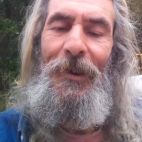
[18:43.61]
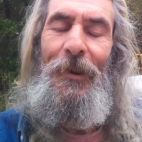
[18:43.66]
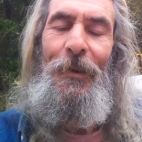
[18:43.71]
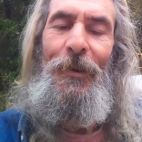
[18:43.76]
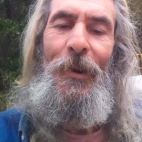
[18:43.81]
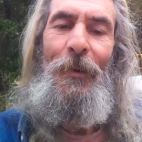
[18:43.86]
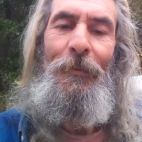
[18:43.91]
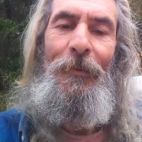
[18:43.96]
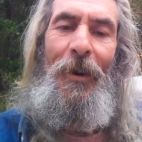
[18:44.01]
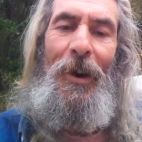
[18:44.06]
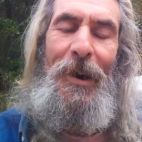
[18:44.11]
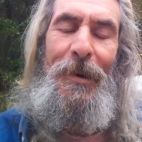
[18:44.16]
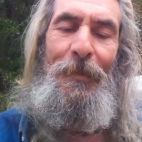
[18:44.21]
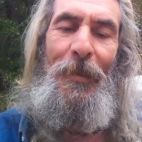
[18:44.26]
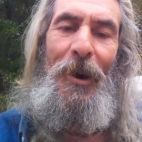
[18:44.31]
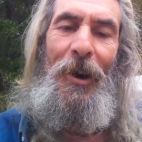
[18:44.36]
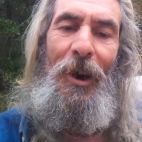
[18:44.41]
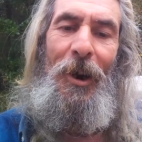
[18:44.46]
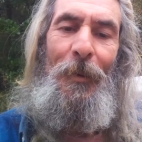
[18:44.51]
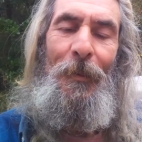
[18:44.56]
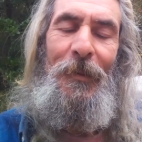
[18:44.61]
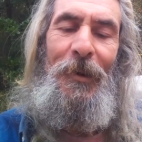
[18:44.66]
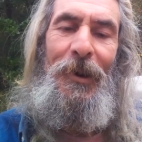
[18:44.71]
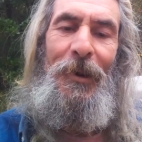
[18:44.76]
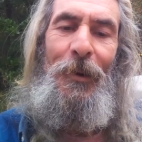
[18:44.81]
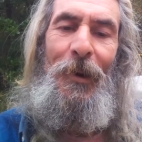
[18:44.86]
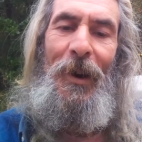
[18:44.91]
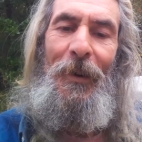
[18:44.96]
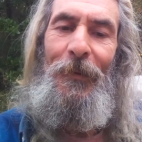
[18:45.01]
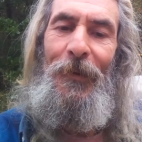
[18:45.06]
on the right palm
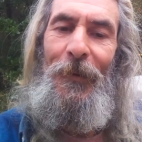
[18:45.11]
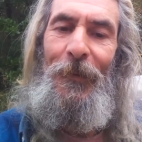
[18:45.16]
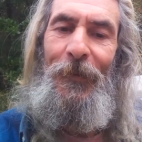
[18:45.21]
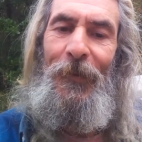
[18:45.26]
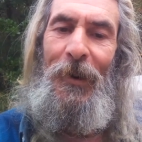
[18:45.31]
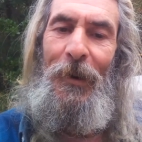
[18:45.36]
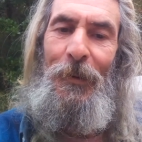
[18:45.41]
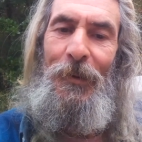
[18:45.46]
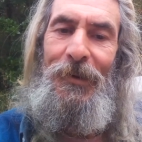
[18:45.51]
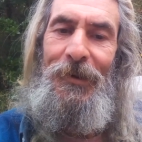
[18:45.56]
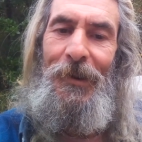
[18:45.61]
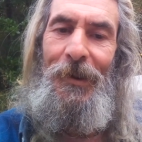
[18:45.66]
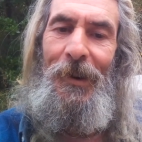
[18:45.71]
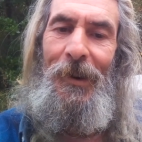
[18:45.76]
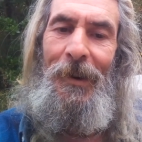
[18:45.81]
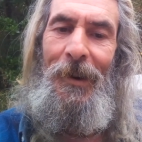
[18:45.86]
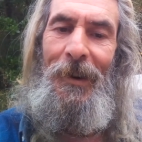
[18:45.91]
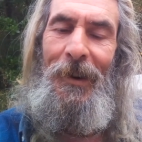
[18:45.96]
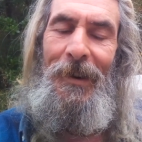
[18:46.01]
you have the future.